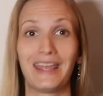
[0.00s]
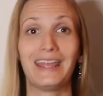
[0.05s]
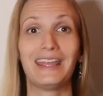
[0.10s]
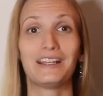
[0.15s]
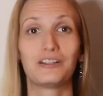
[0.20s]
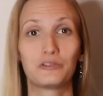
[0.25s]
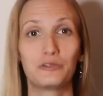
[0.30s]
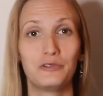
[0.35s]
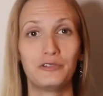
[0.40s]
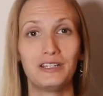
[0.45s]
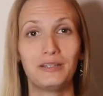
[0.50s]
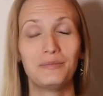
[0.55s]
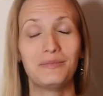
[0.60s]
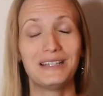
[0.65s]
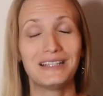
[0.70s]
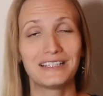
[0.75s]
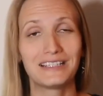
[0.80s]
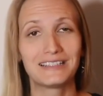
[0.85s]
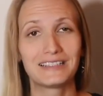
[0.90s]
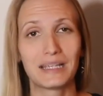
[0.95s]
including
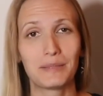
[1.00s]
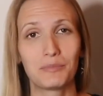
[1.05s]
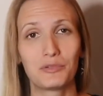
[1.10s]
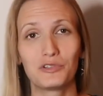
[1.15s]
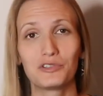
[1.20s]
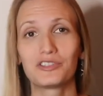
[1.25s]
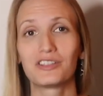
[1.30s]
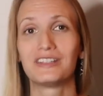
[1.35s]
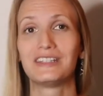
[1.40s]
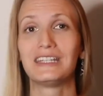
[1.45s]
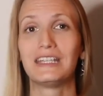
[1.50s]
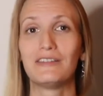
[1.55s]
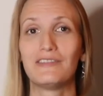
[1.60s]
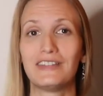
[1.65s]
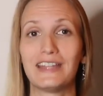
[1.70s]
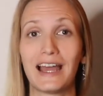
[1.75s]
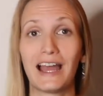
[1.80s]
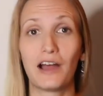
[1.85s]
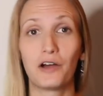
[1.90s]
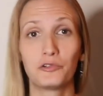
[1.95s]
meal examples and even
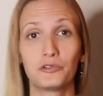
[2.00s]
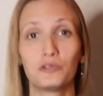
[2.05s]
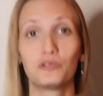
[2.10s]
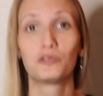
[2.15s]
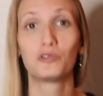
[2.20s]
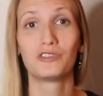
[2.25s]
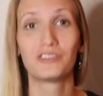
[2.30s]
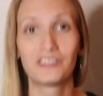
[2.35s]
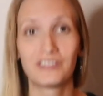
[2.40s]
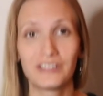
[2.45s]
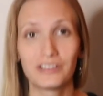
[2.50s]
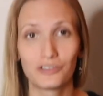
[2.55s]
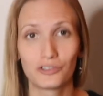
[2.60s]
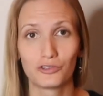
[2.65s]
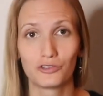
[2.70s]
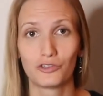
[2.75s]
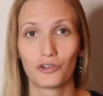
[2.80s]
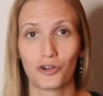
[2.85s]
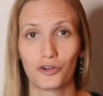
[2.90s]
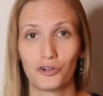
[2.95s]
how to
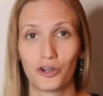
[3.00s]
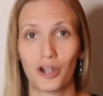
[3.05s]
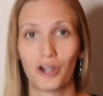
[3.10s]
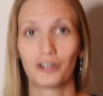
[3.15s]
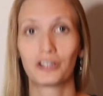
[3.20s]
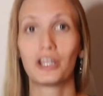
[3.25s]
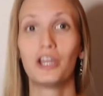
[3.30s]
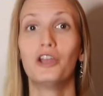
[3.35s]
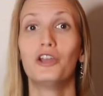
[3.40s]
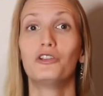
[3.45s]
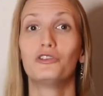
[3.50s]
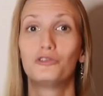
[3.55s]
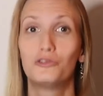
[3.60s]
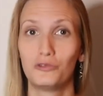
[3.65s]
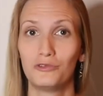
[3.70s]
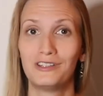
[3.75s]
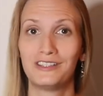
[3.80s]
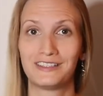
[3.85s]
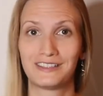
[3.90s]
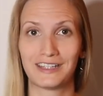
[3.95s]
transition your dog
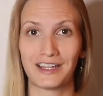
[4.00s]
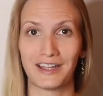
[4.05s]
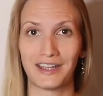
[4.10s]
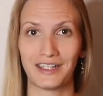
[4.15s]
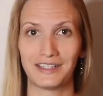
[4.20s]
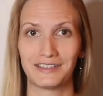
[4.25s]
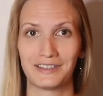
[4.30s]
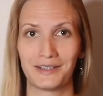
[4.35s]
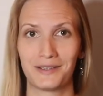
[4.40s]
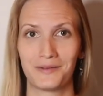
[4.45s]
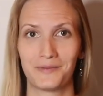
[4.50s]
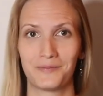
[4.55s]
to this diet.